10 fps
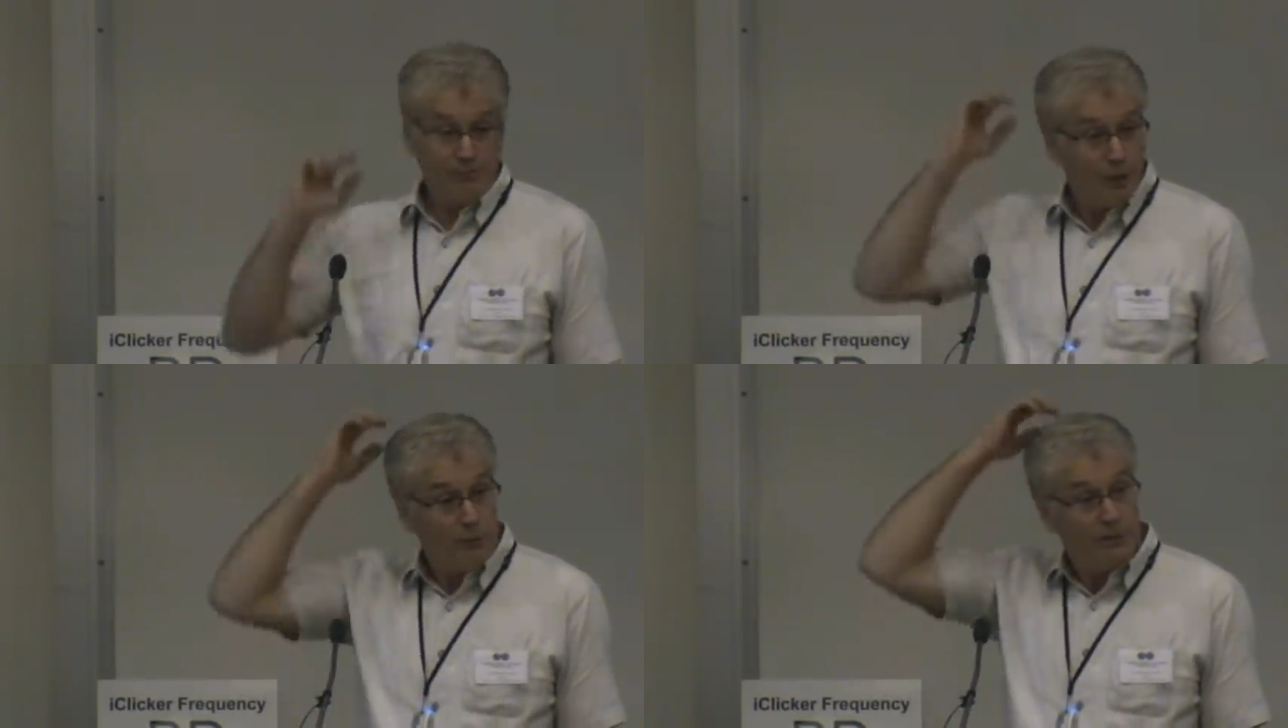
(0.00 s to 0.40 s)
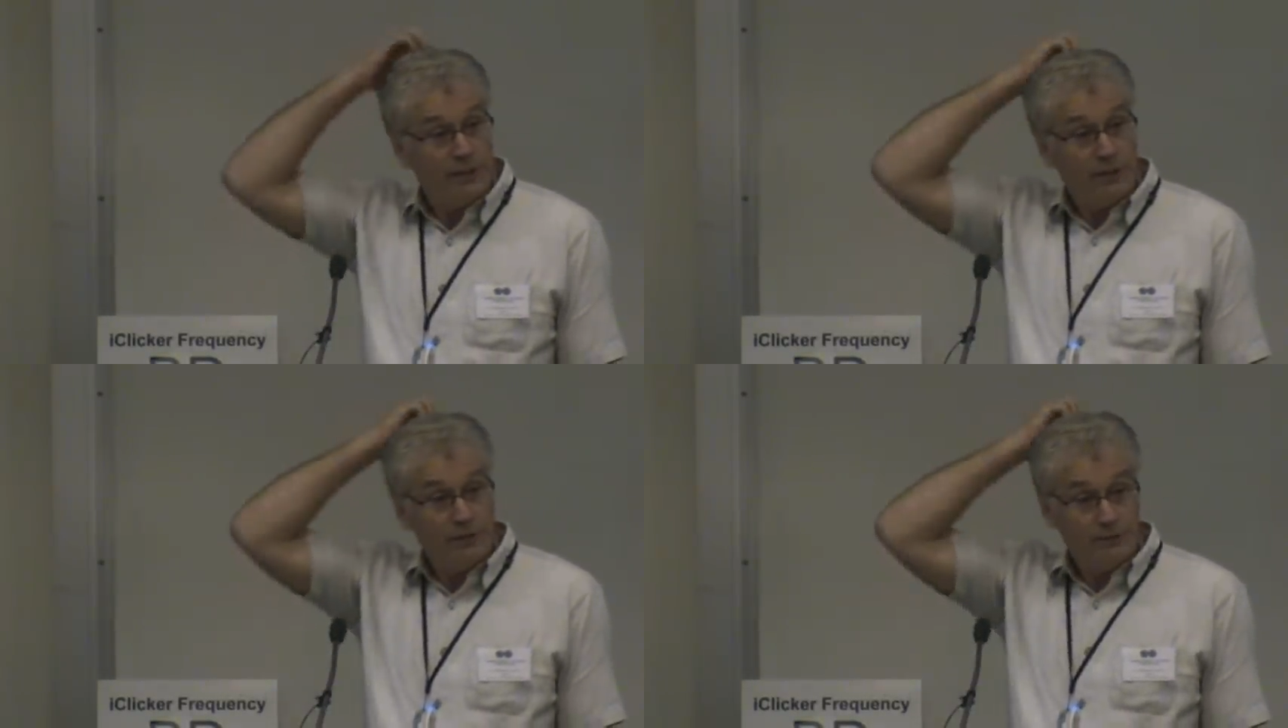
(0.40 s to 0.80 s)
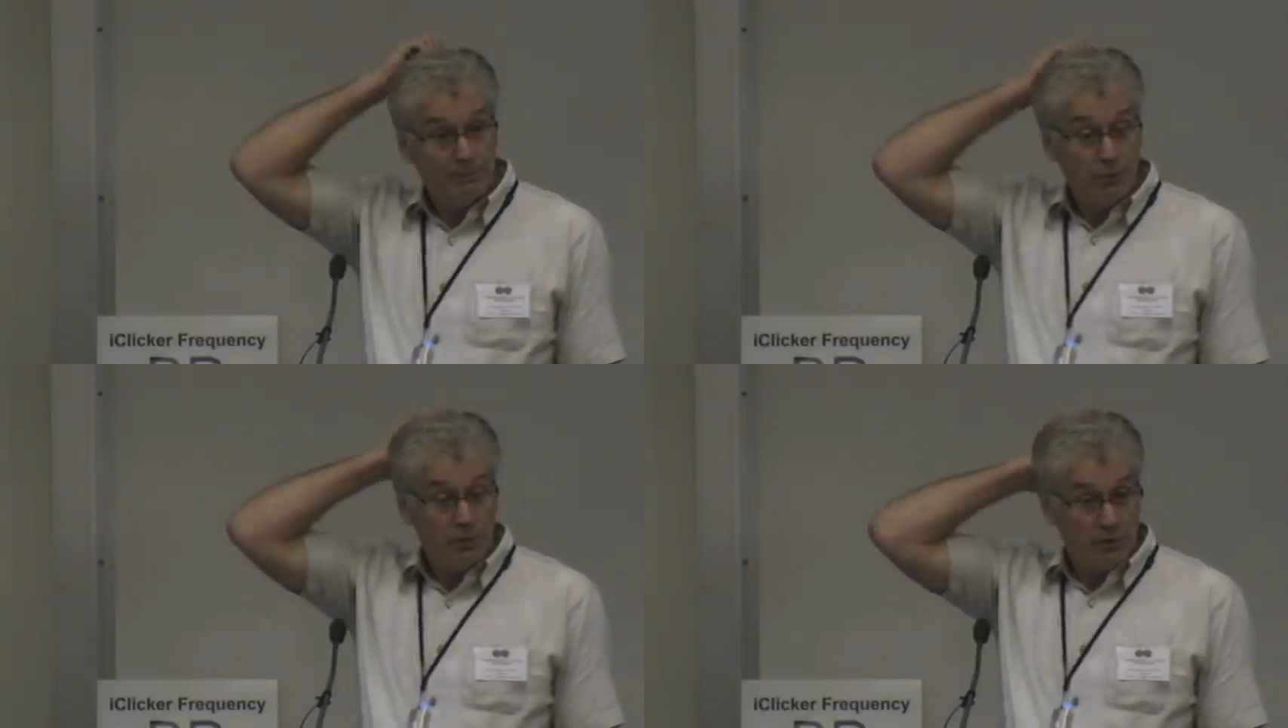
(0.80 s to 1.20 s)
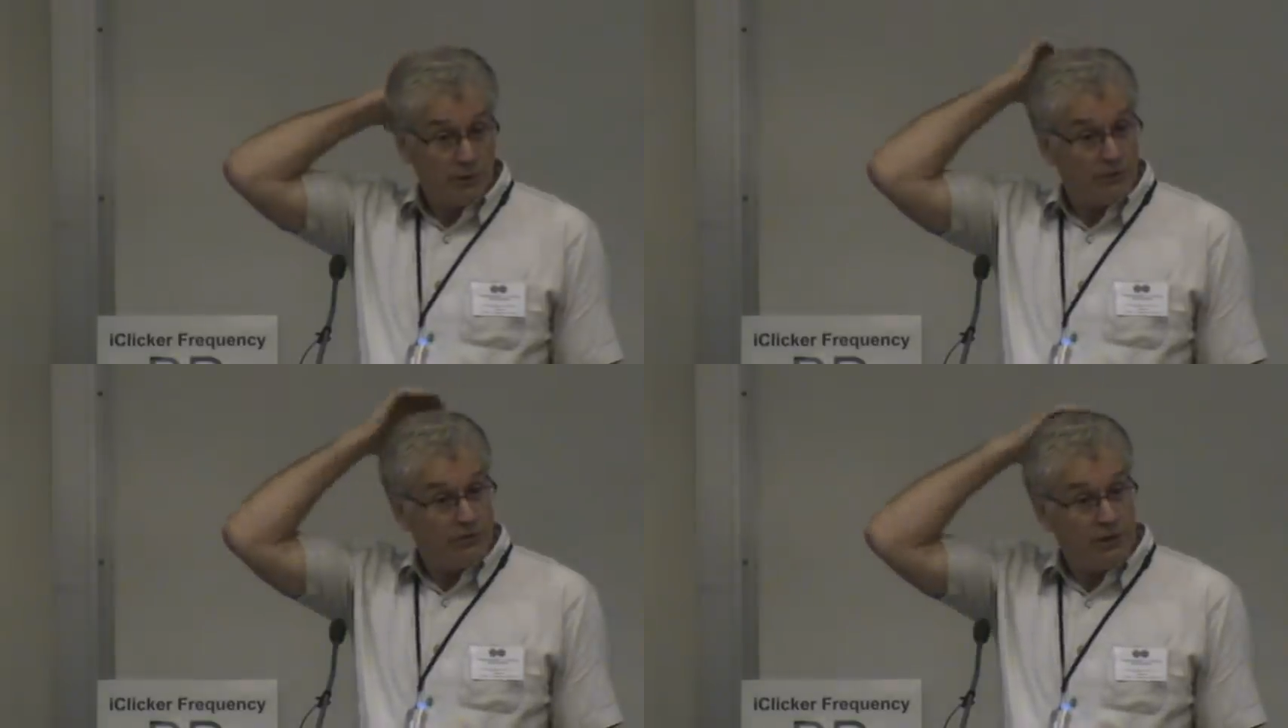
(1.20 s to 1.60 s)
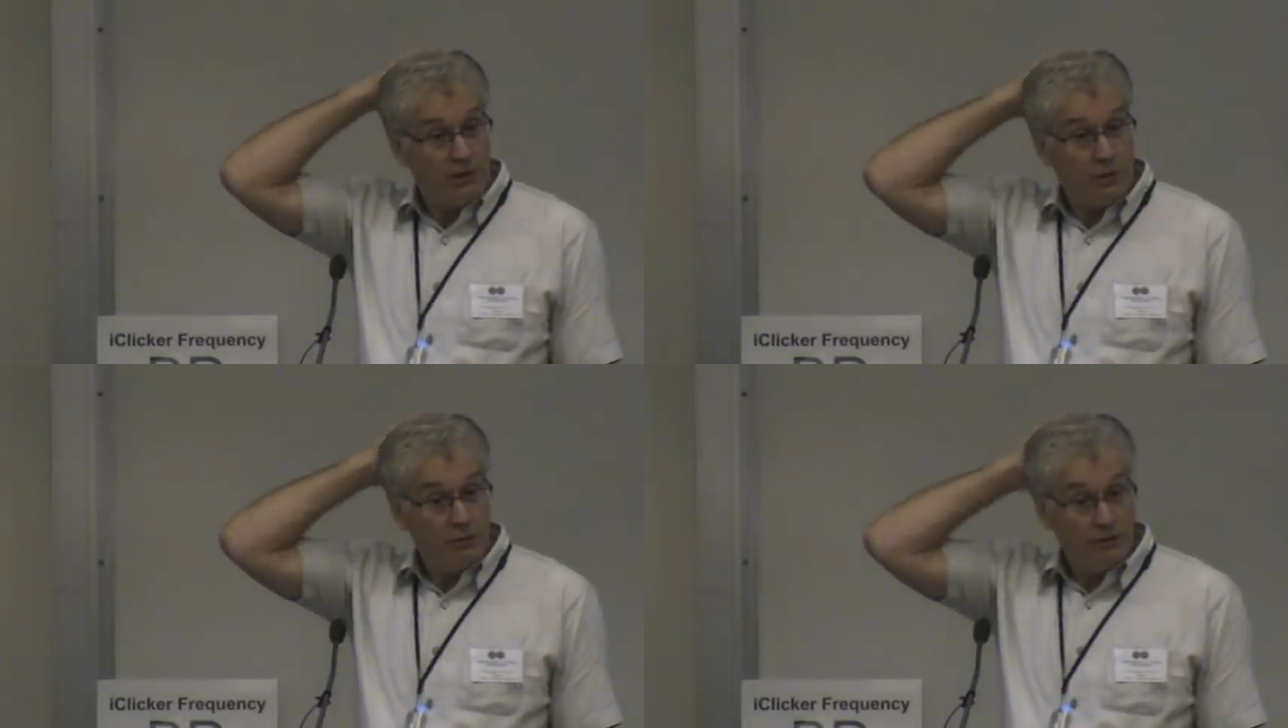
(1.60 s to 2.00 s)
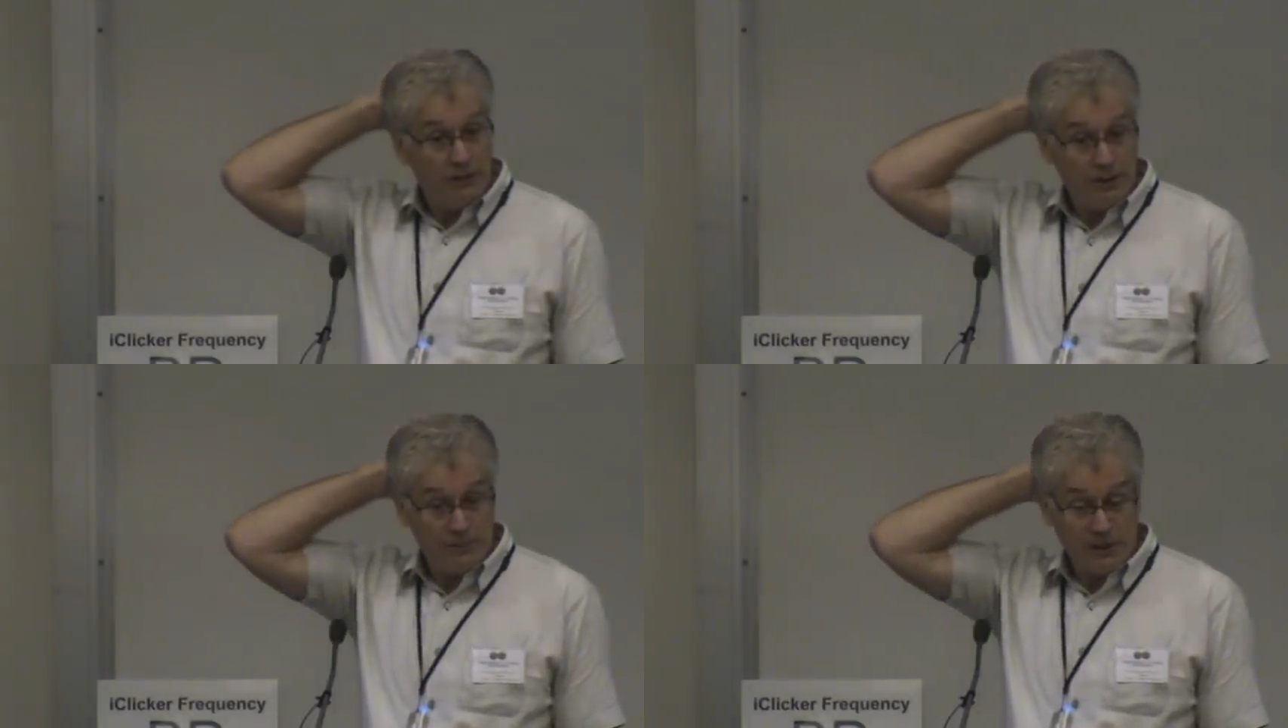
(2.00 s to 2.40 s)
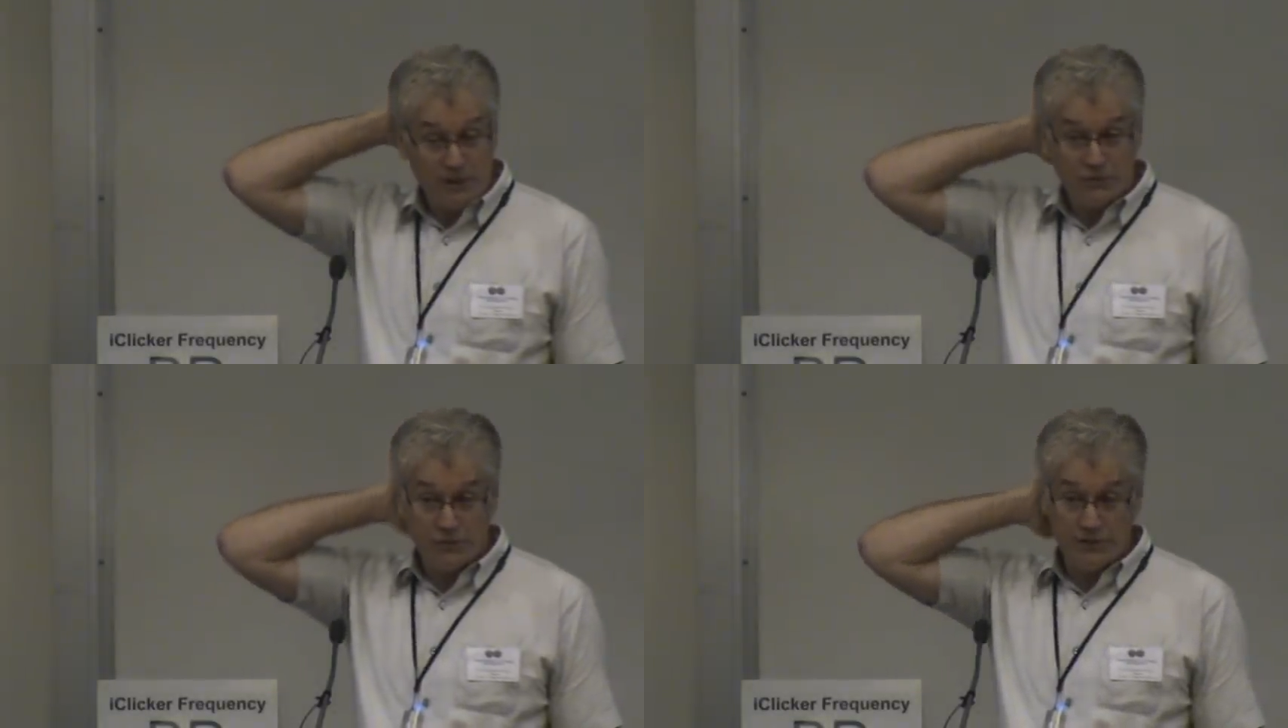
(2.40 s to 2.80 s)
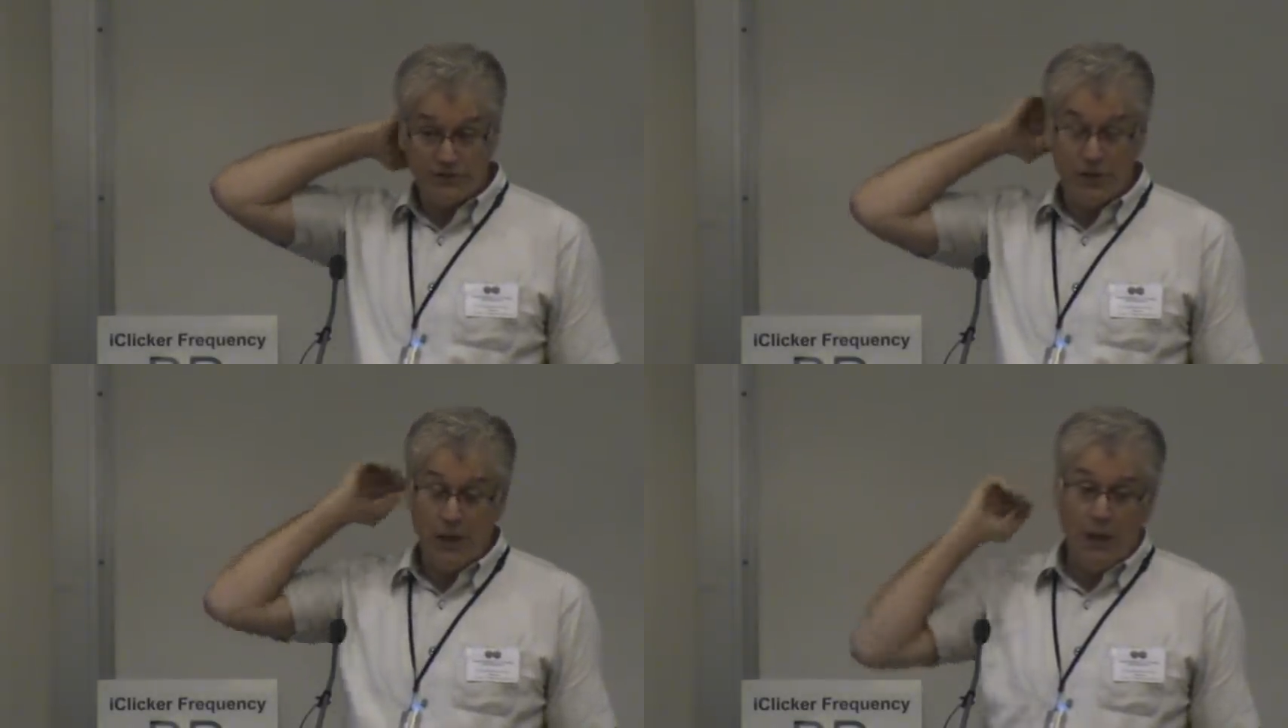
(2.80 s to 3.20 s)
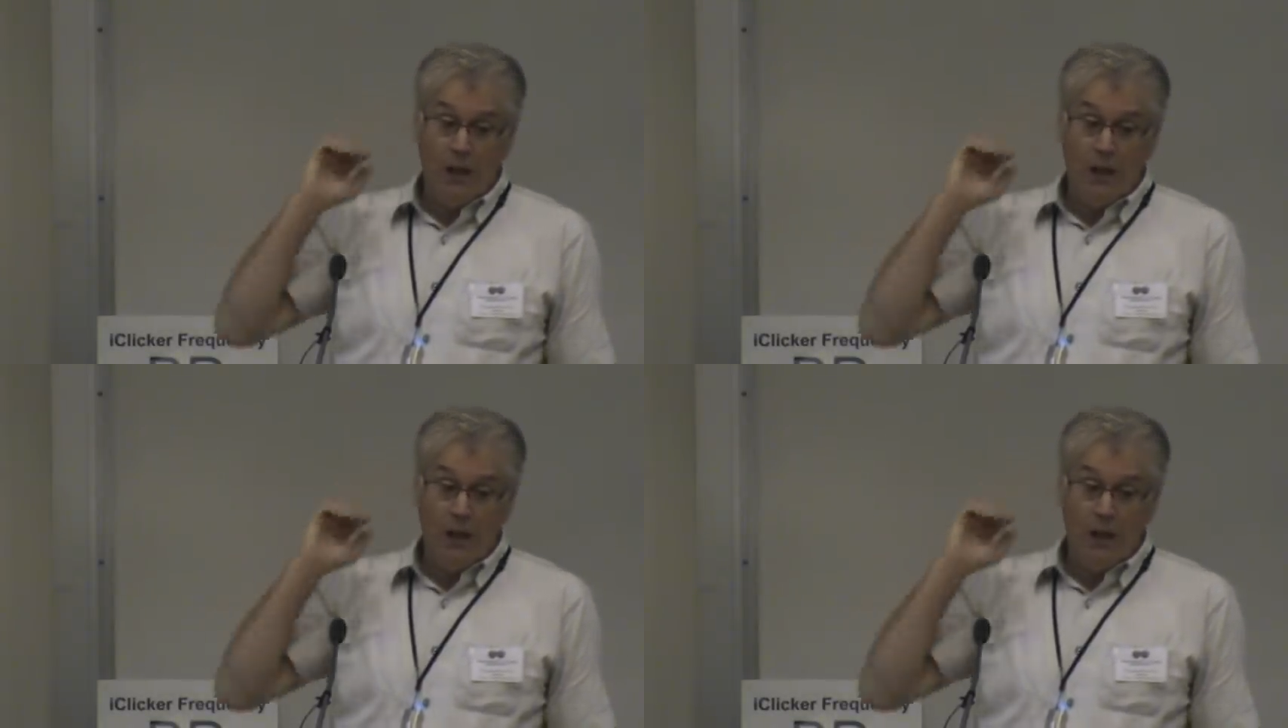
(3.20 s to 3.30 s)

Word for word: of public health importance in lower income countries.